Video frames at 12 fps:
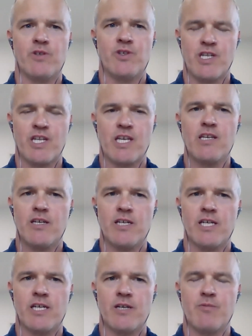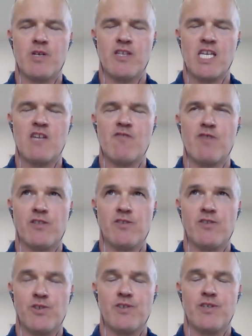city in the
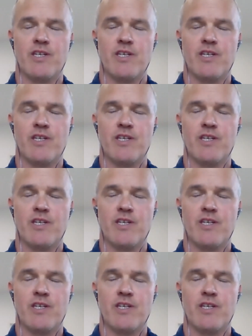evenings,